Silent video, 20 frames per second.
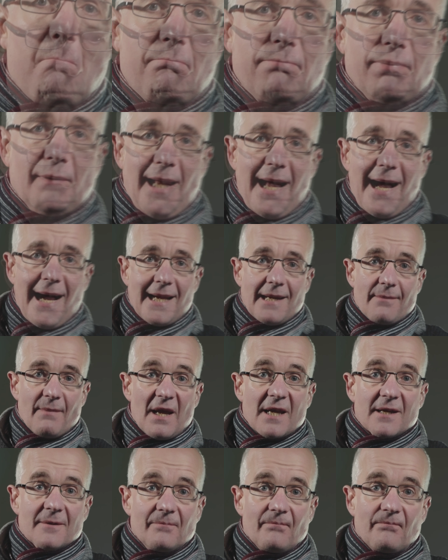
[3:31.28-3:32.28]

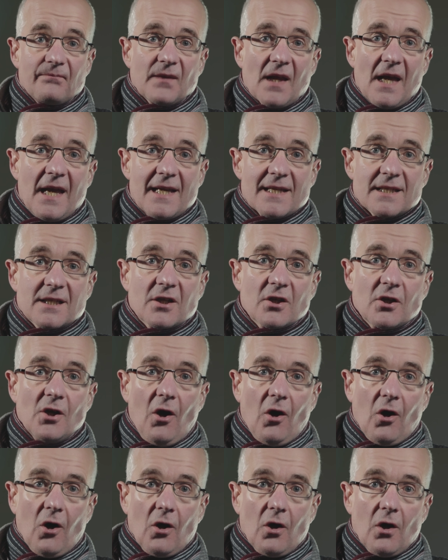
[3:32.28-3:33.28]
Blimey, it's
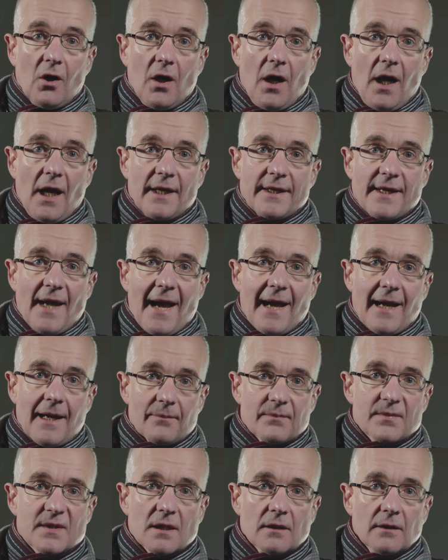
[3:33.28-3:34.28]
got an
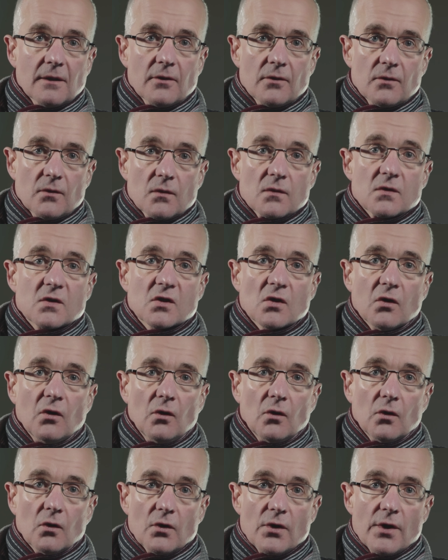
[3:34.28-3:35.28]
absolute
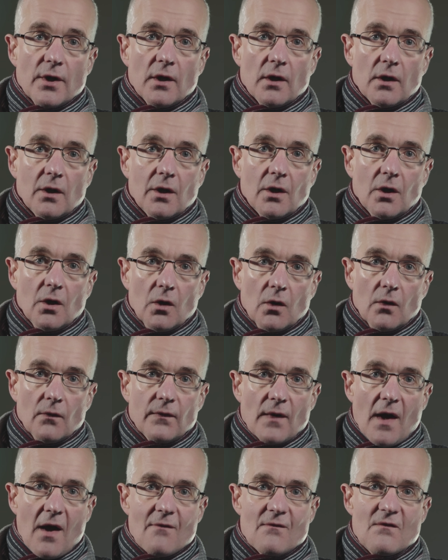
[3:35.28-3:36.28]
ton
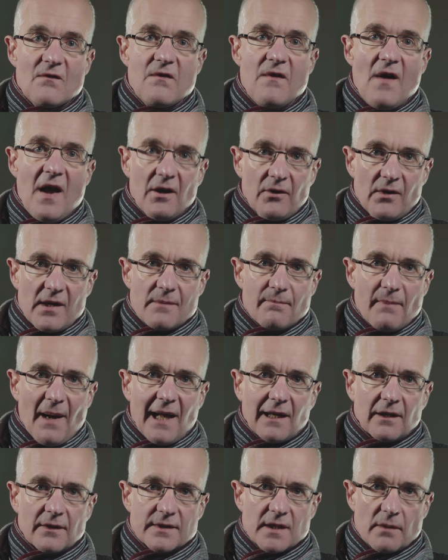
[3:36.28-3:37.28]
of very
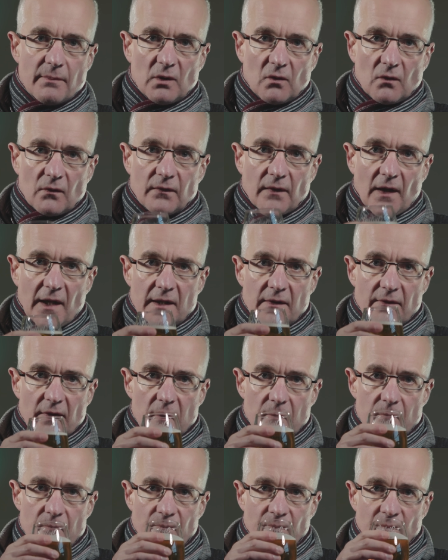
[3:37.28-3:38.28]
palatable
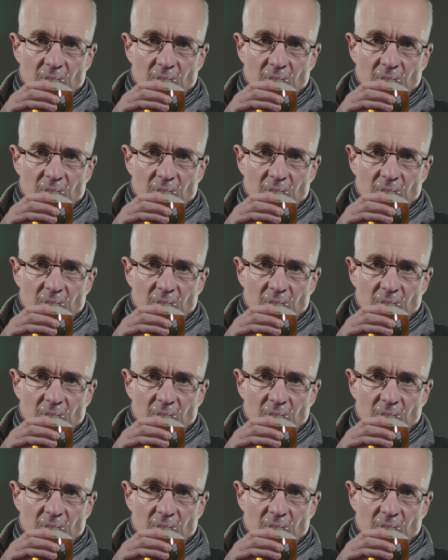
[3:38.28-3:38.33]
flavour.